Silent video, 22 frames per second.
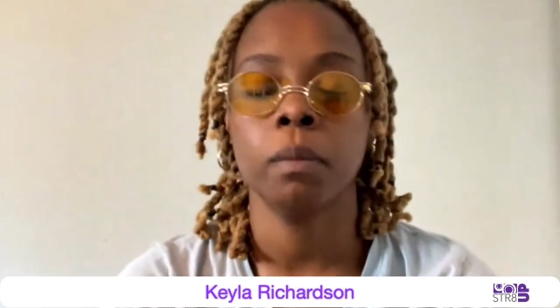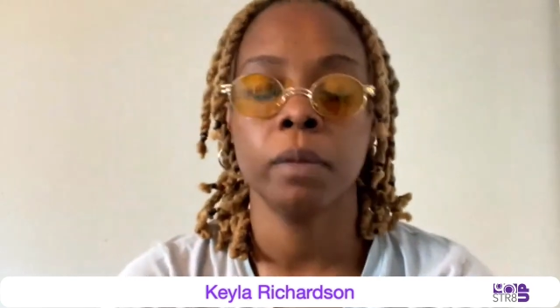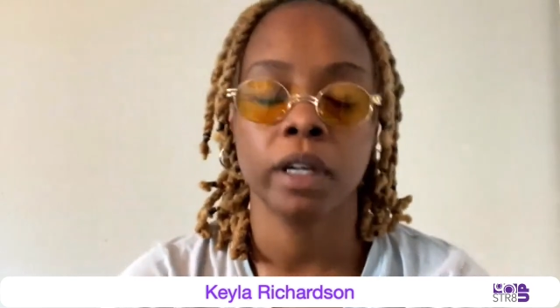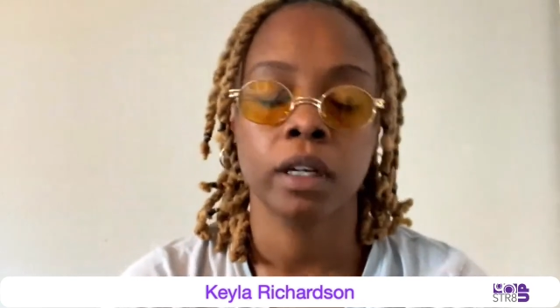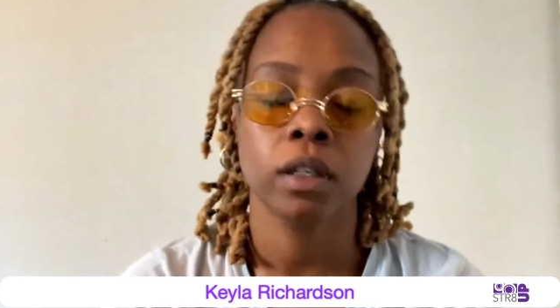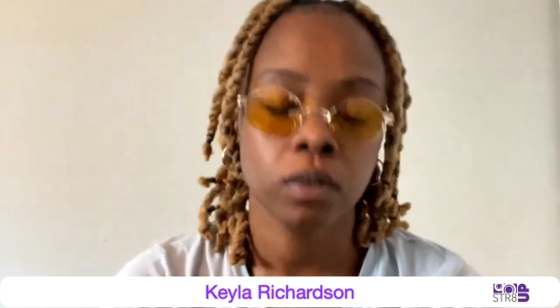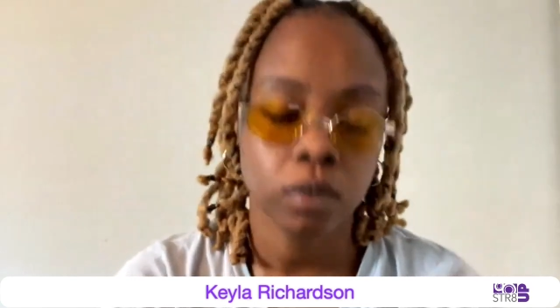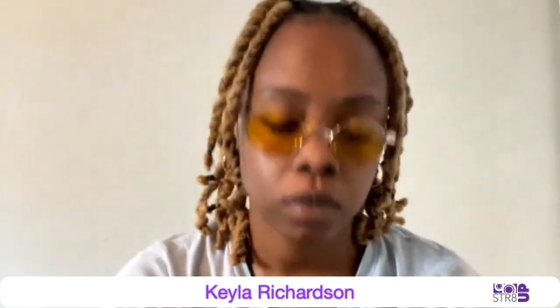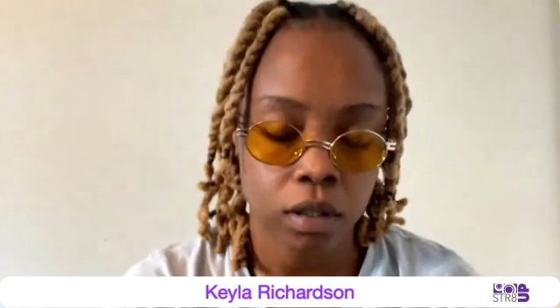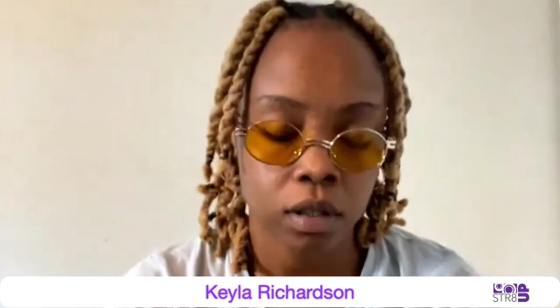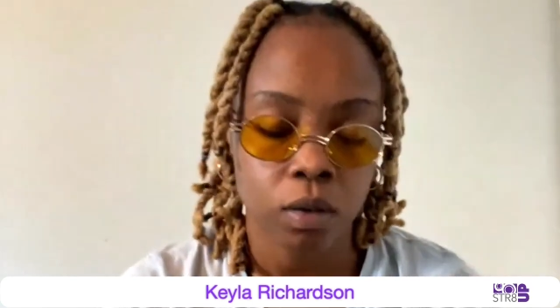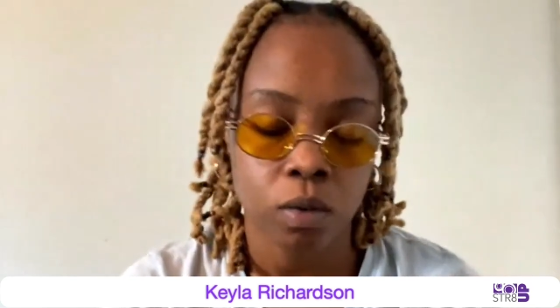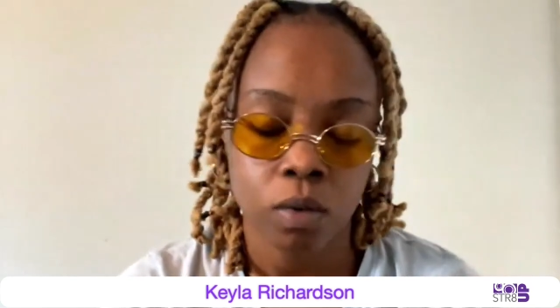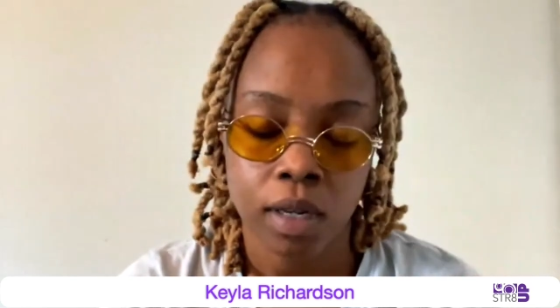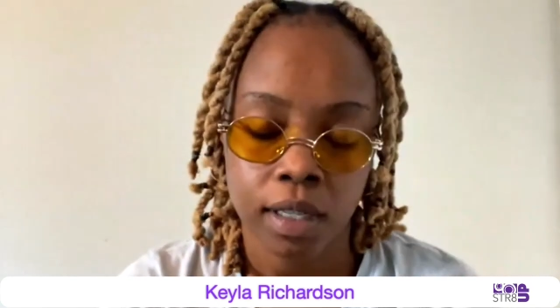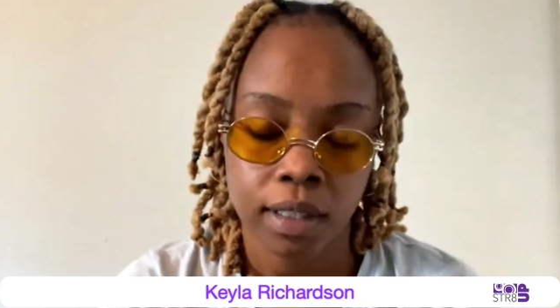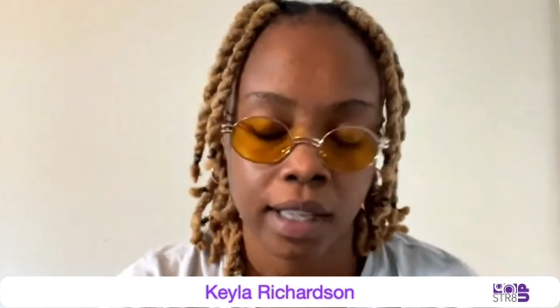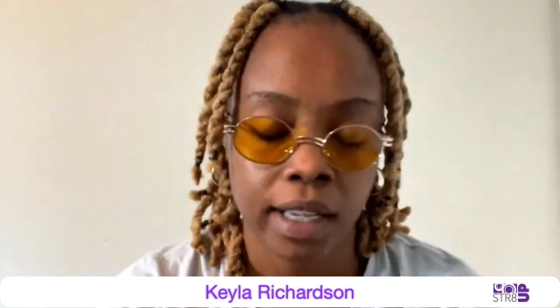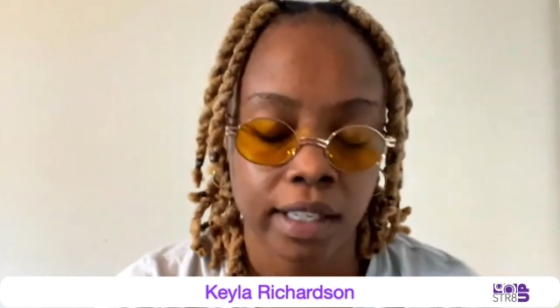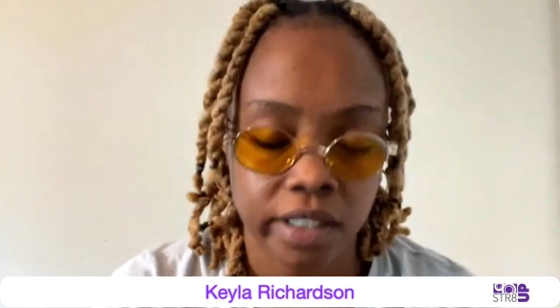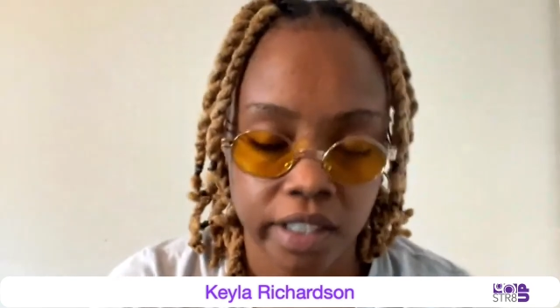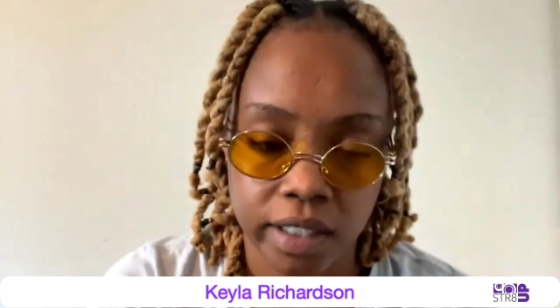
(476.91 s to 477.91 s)
including the
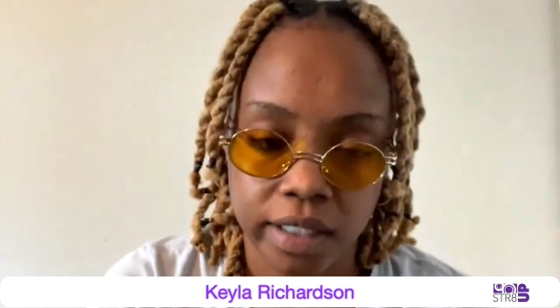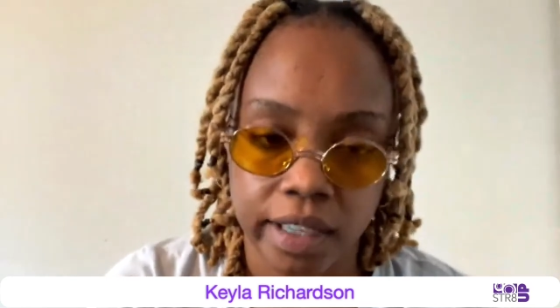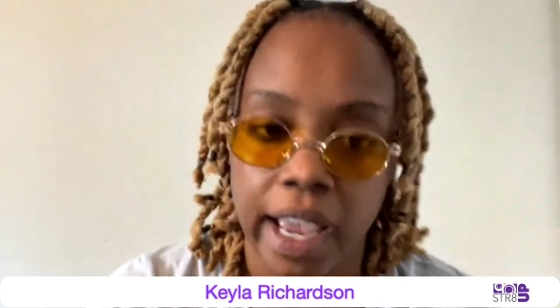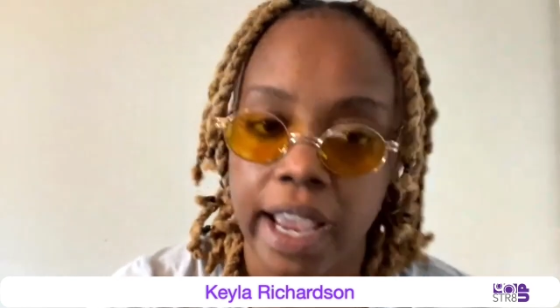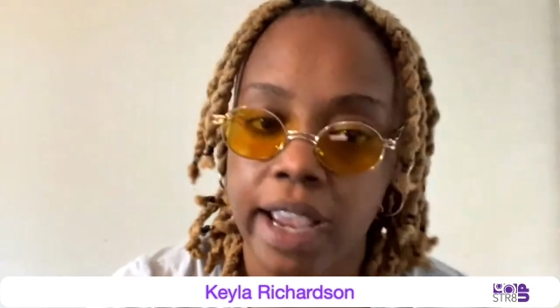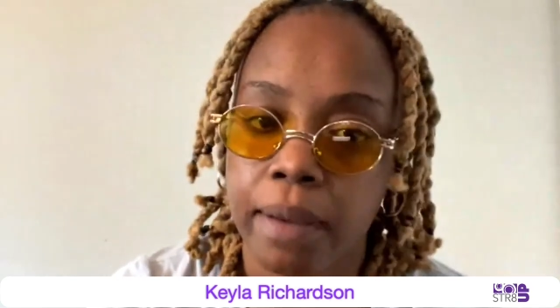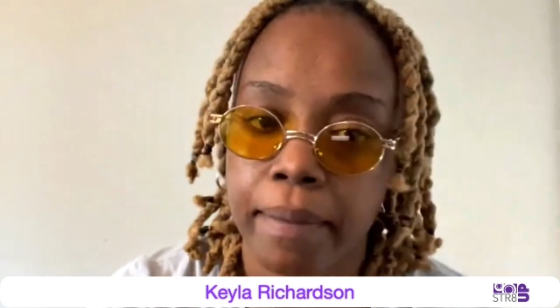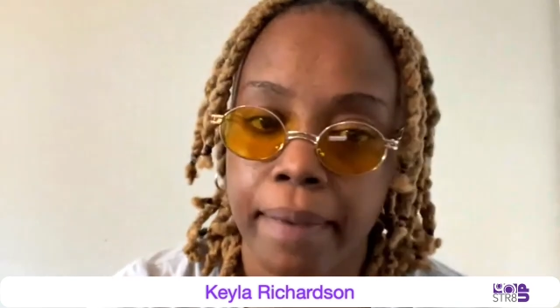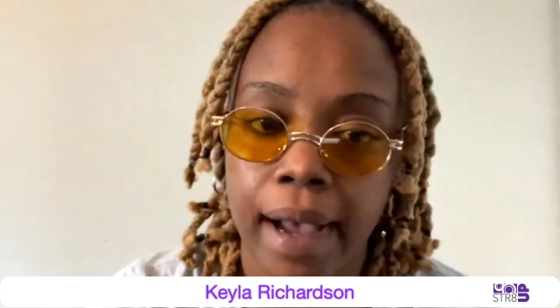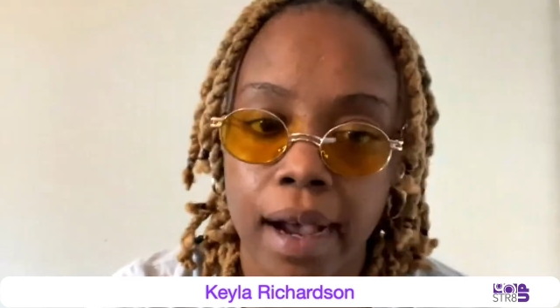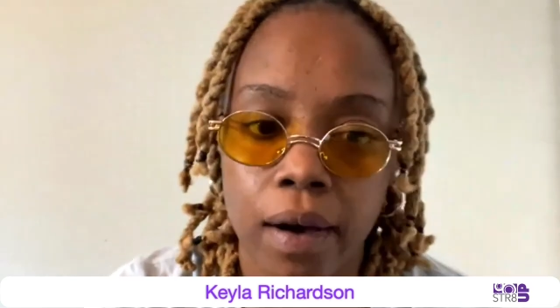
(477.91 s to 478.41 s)
one that just came